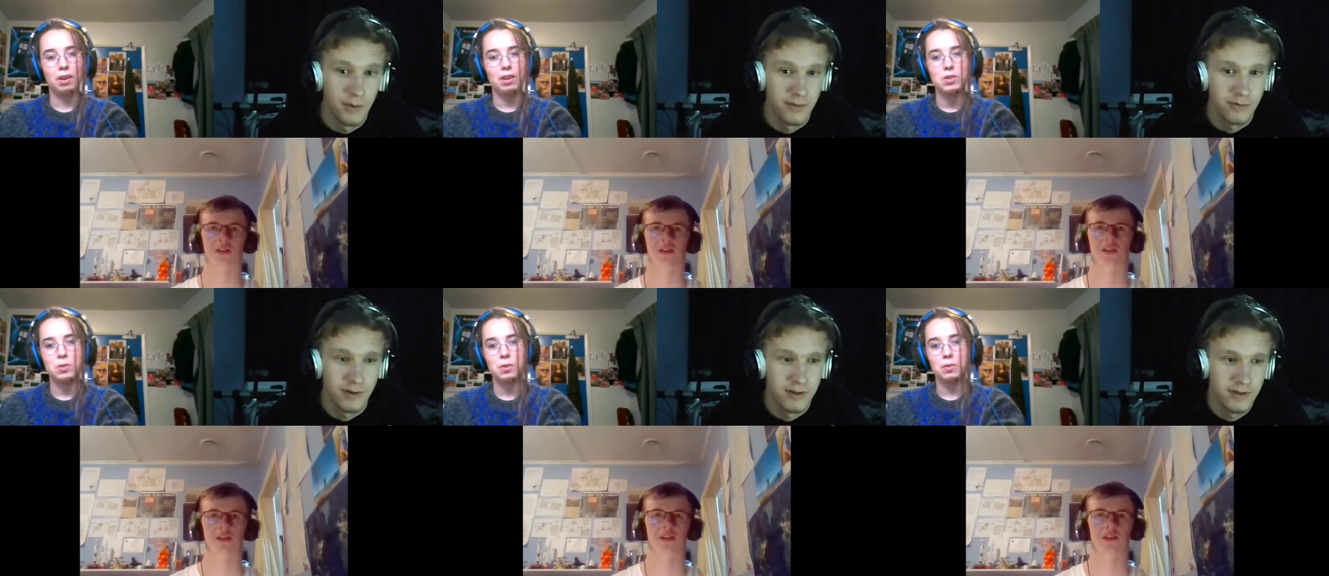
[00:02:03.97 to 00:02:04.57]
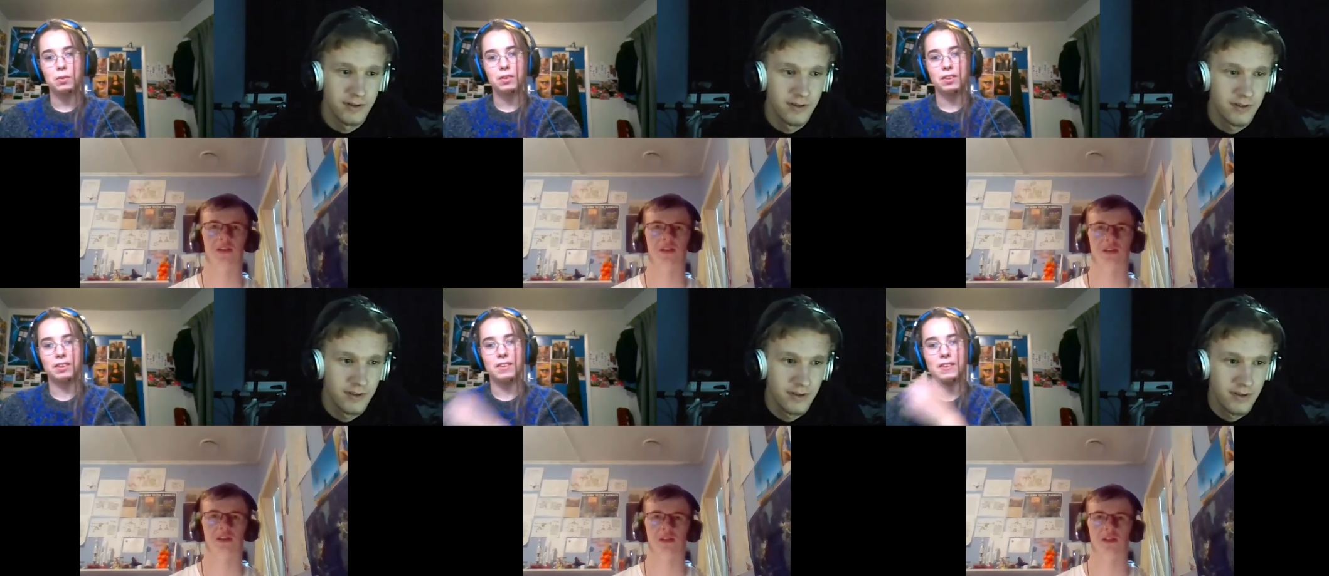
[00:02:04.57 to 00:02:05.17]
Speaker 1: When sure
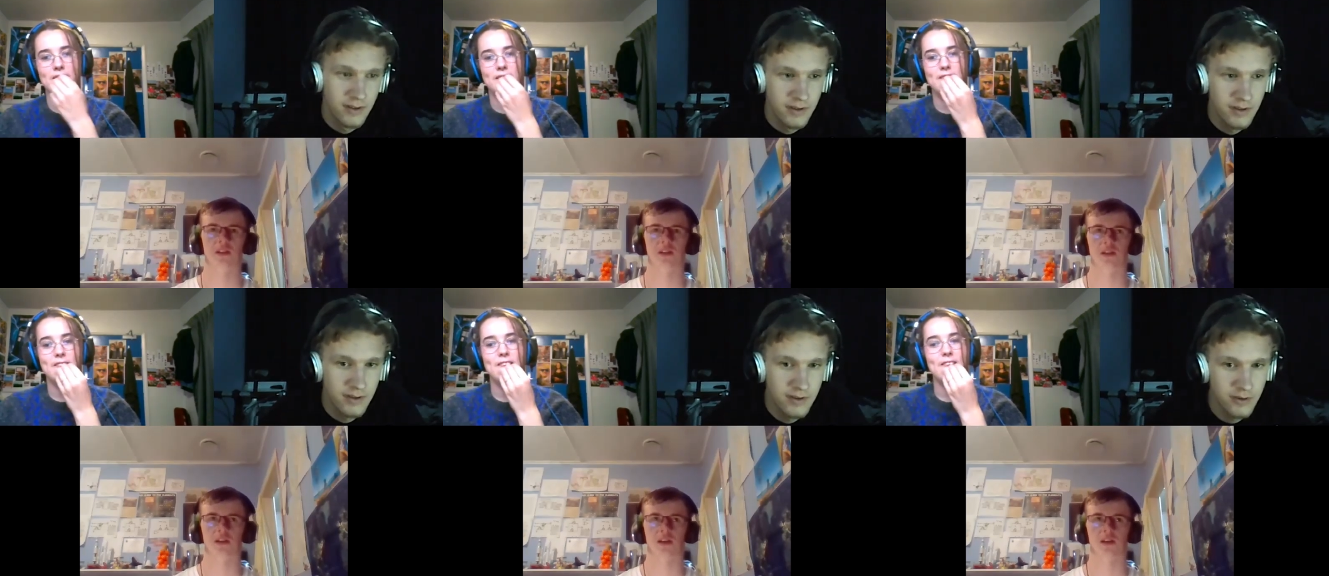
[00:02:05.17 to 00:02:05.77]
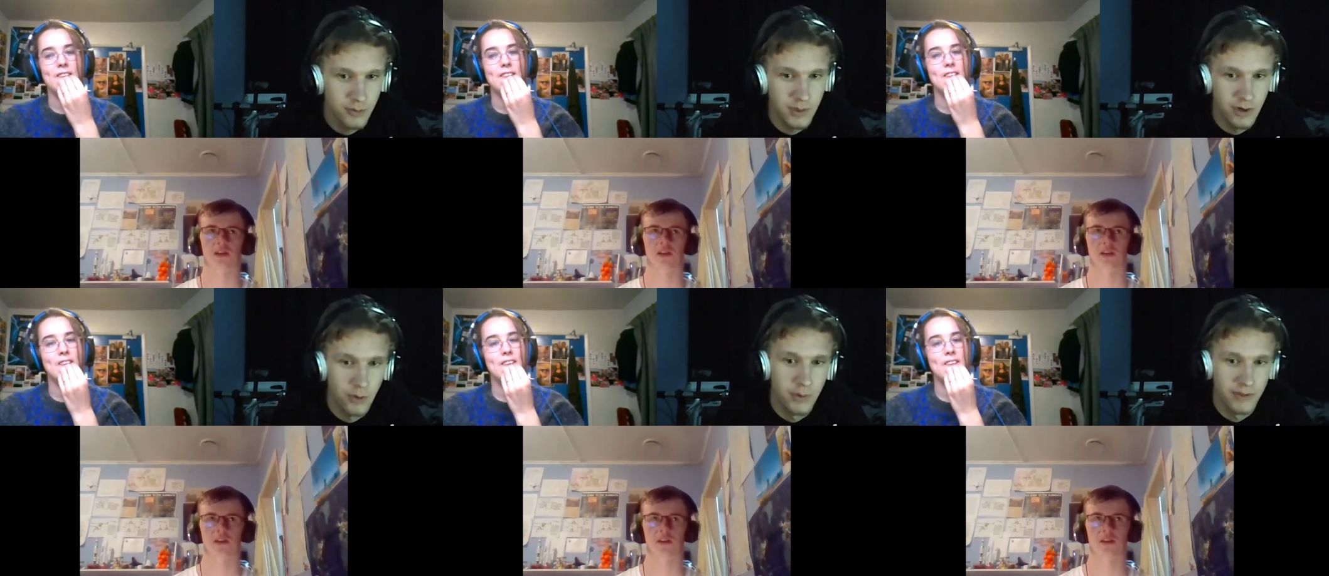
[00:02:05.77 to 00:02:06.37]
do we
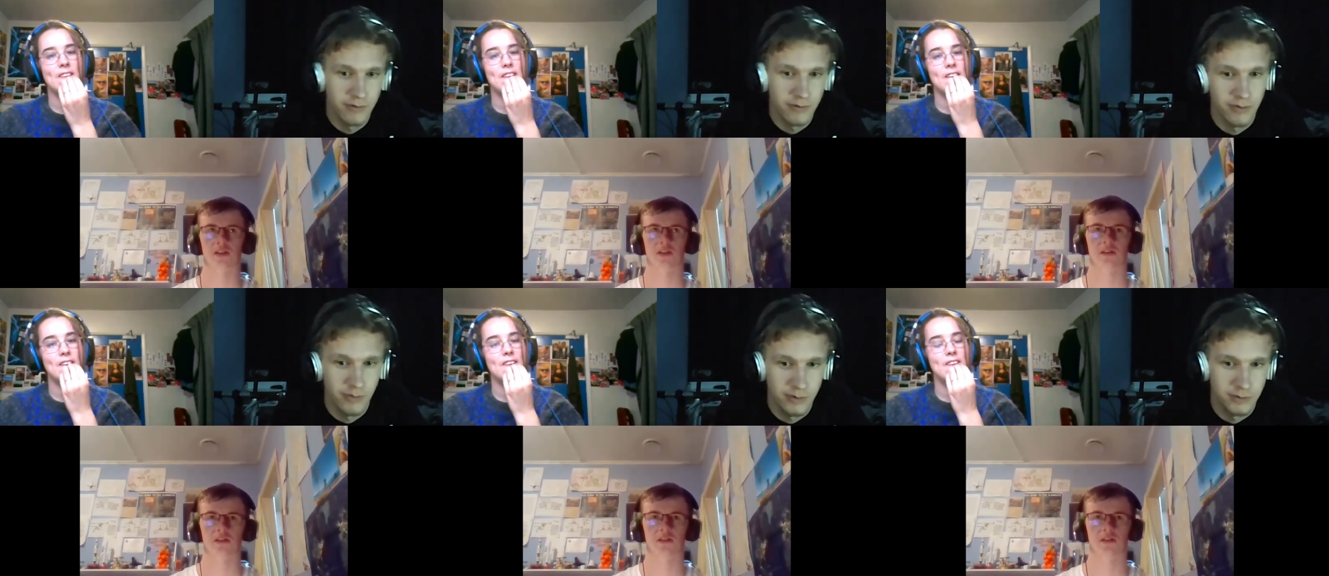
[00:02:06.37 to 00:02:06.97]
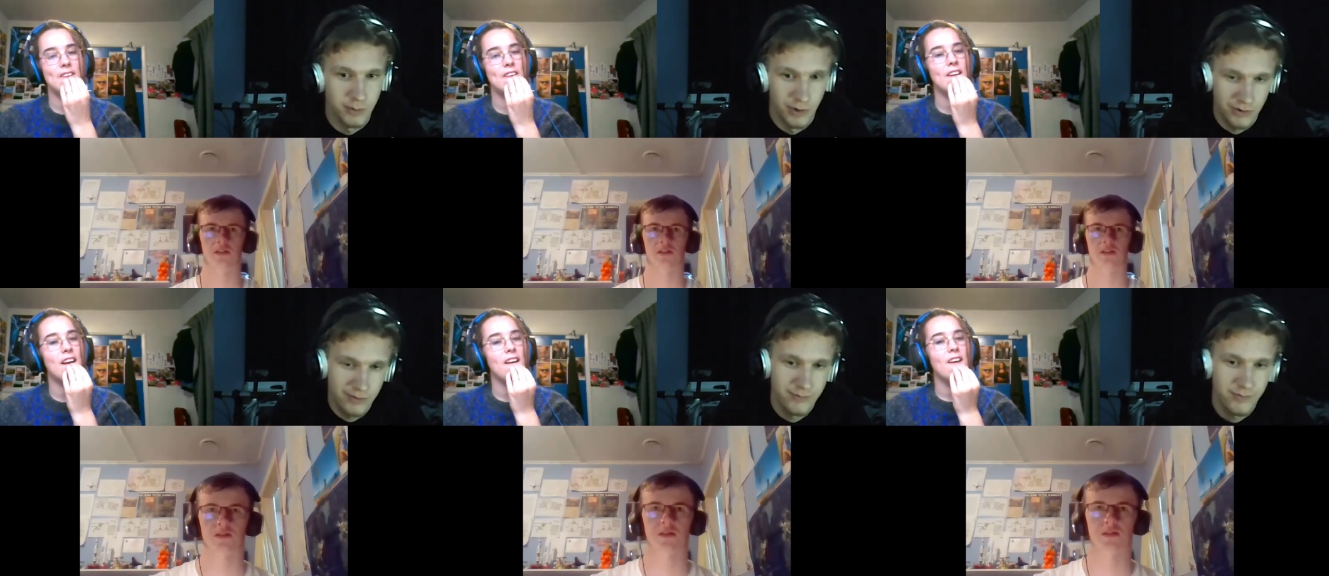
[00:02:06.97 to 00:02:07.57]
know when the French Revolution
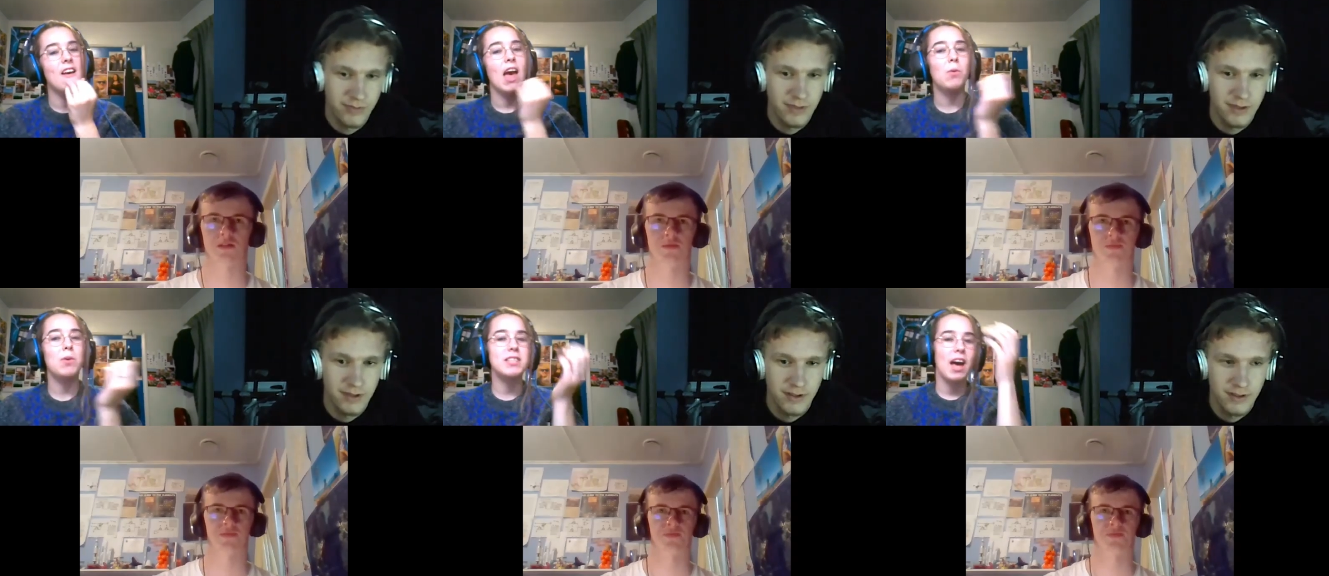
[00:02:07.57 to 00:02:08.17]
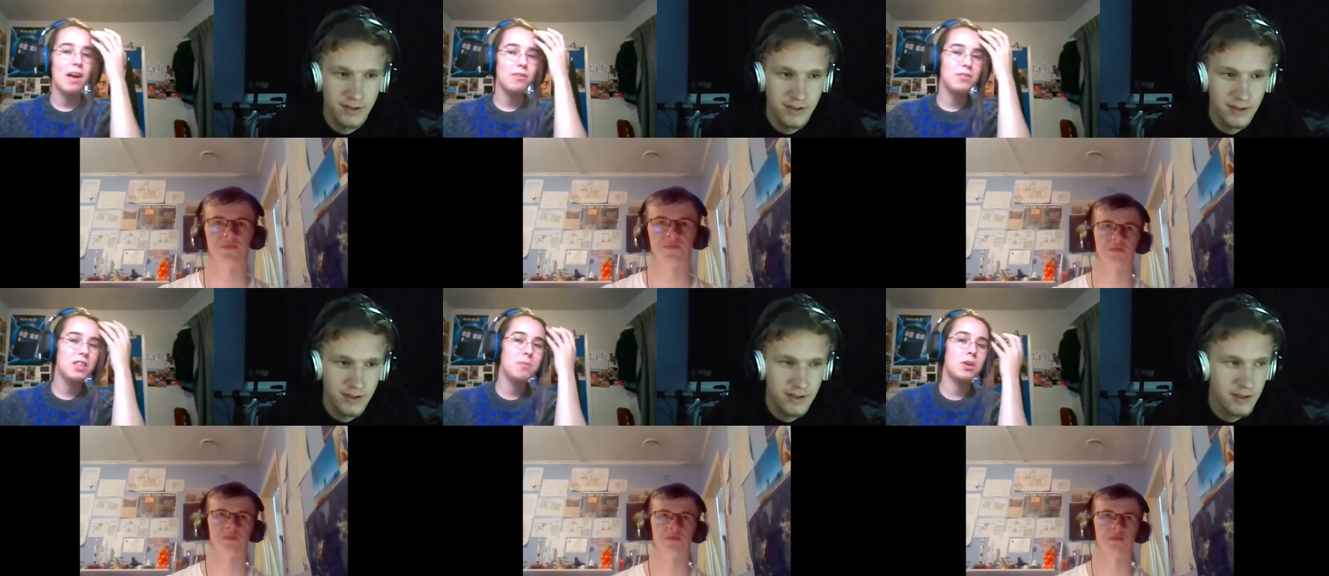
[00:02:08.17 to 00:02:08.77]
was?
Speaker 2: It was after
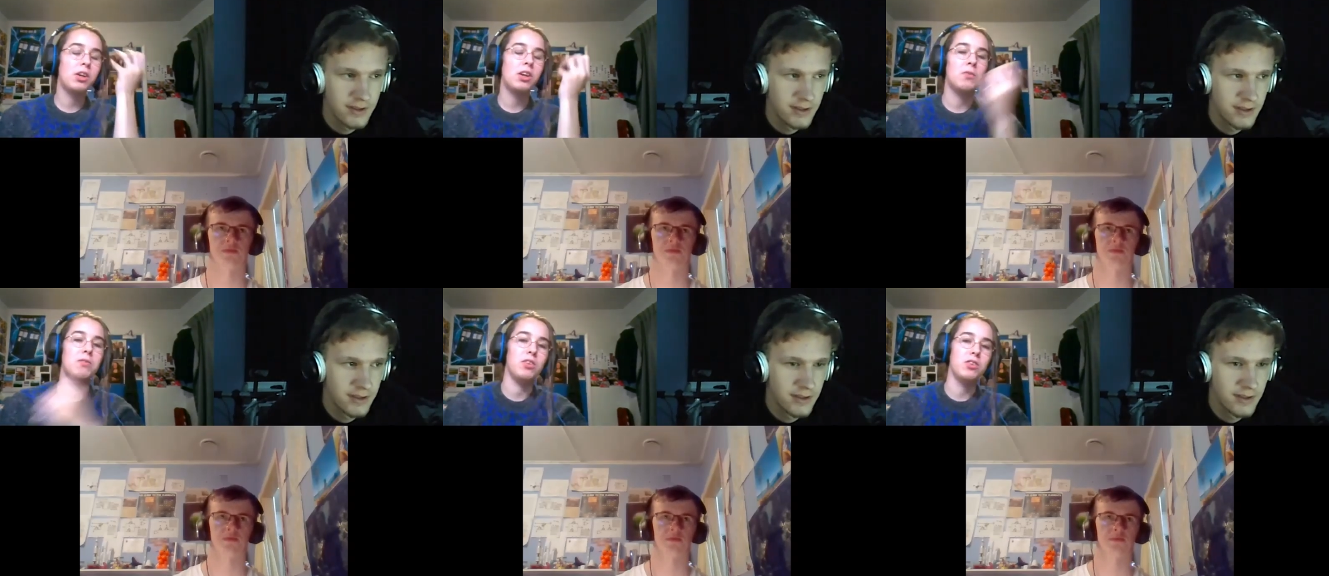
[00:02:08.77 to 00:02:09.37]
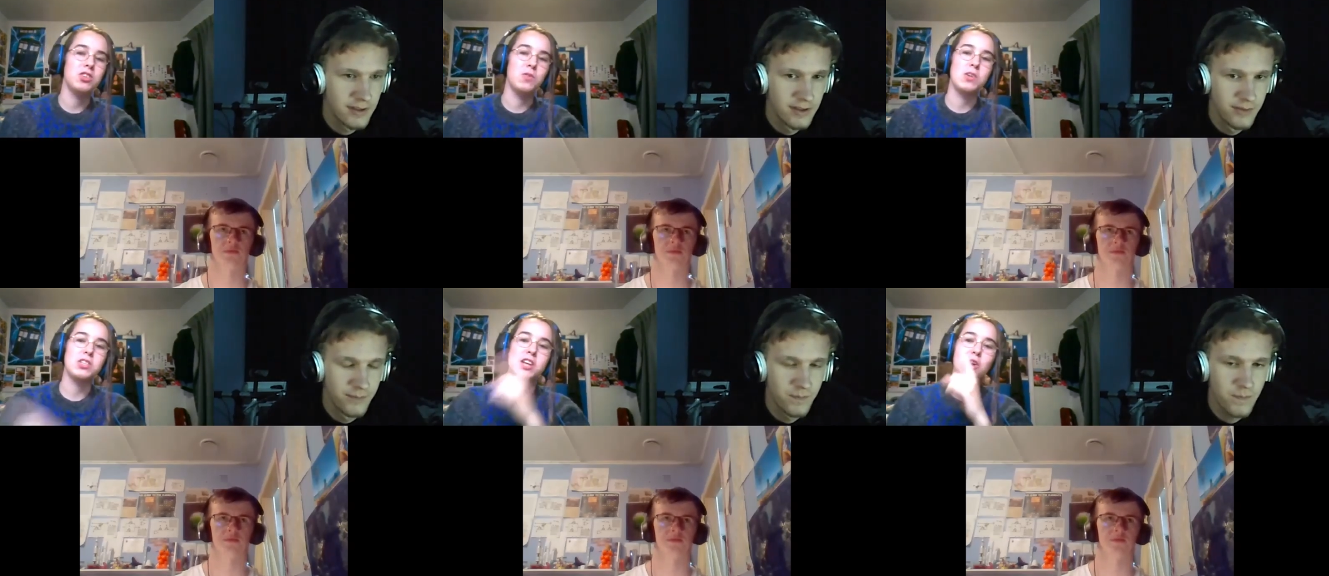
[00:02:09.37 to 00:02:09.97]
the American Revolution,
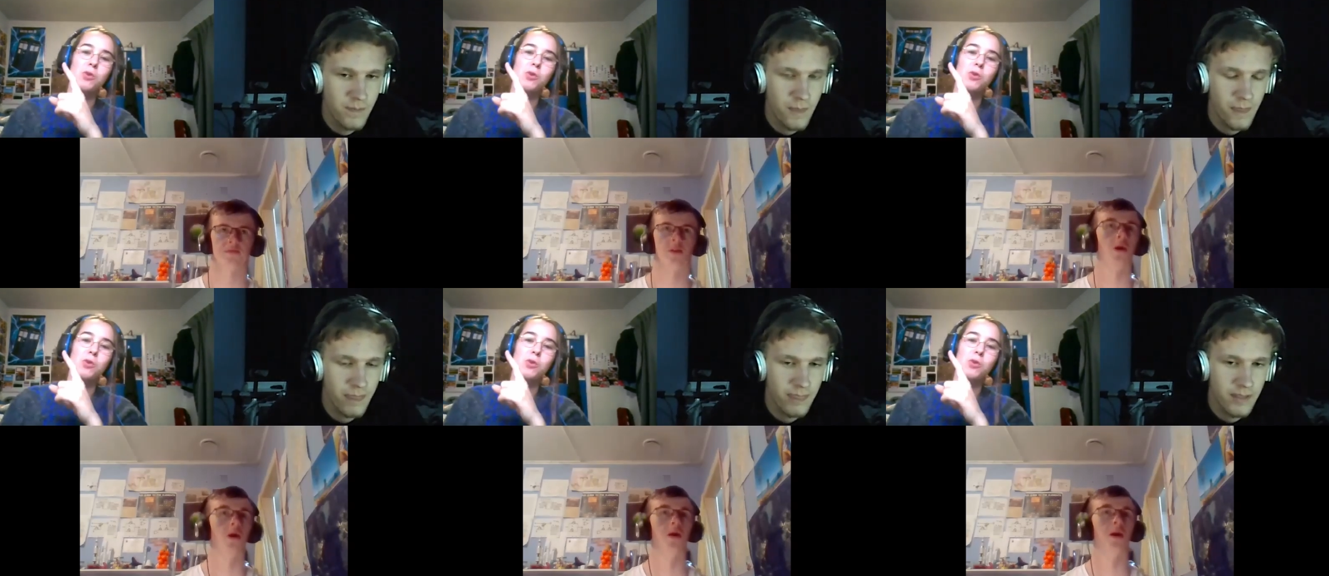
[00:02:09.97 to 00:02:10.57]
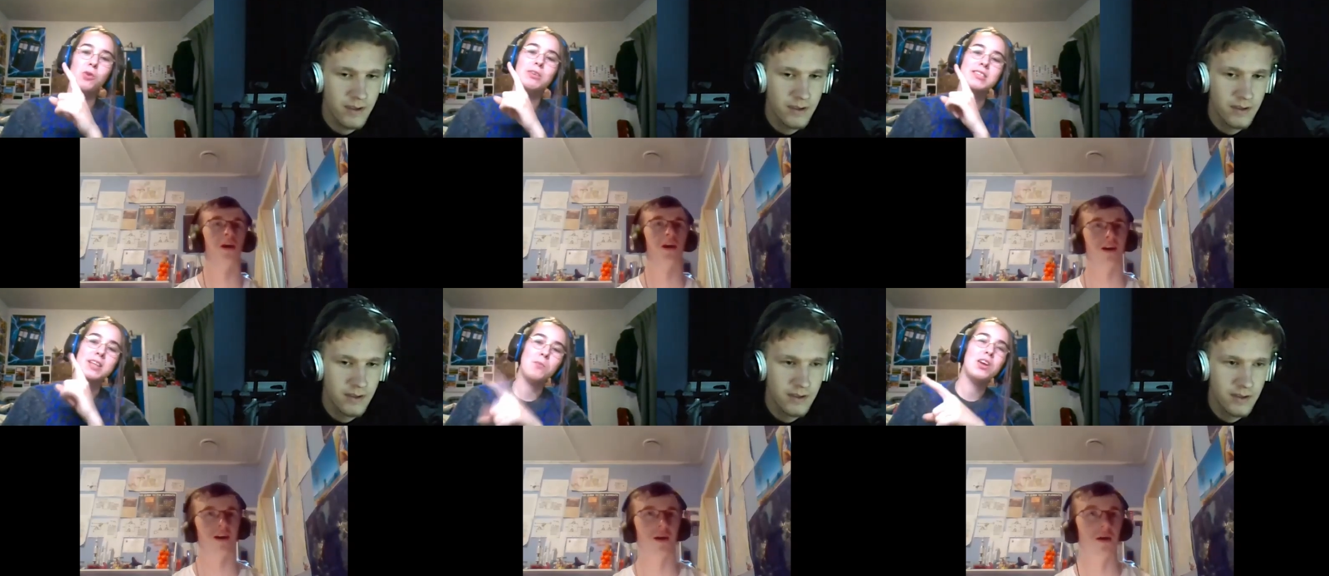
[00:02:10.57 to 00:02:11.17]
which I know was somewhere